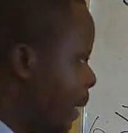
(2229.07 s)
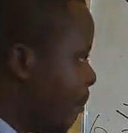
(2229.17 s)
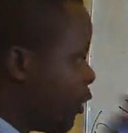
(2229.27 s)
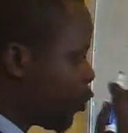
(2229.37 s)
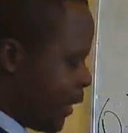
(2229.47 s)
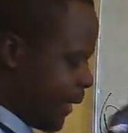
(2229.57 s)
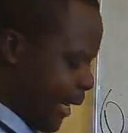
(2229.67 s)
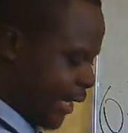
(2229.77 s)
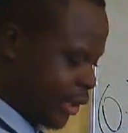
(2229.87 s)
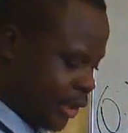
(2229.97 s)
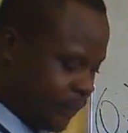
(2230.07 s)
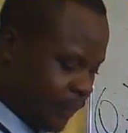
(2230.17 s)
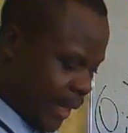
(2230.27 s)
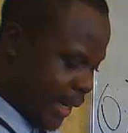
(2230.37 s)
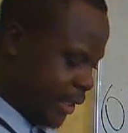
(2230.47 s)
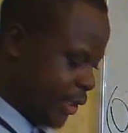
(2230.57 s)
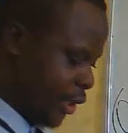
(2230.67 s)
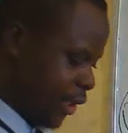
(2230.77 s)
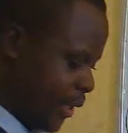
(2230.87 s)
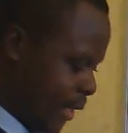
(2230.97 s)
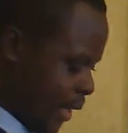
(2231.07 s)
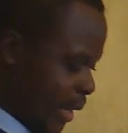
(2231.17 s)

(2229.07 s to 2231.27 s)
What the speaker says: Between h and g.